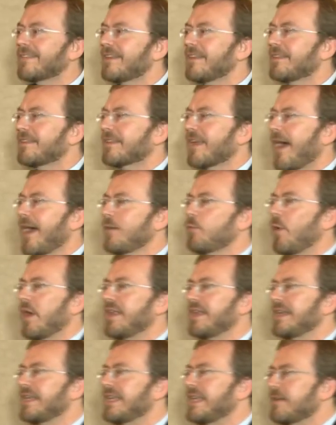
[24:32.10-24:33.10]
to decide
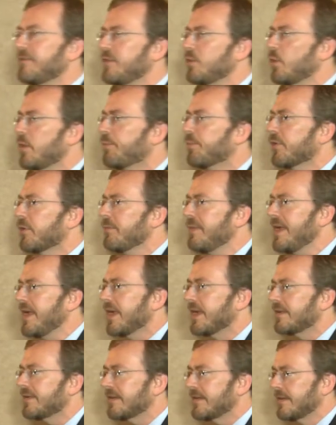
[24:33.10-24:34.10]
when to give you a
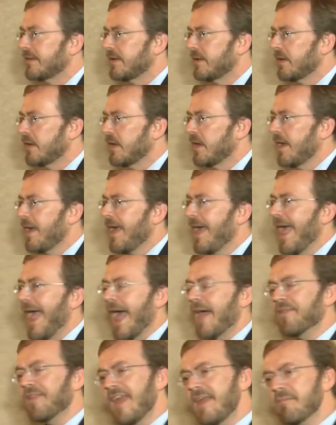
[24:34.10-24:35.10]
permit.
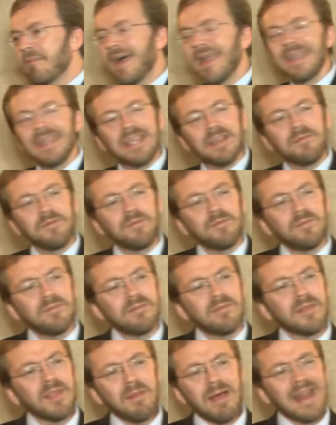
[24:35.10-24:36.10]
And they might
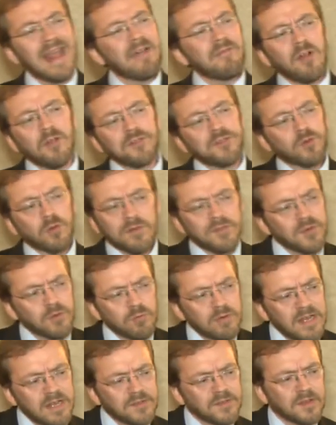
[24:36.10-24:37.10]
have all sorts
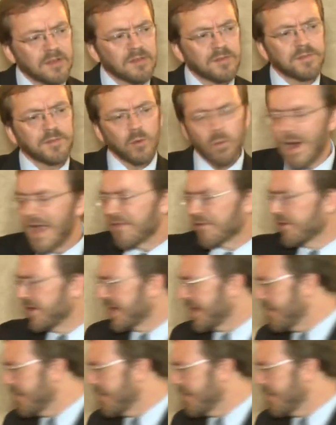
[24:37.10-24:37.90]
of reasons for whether to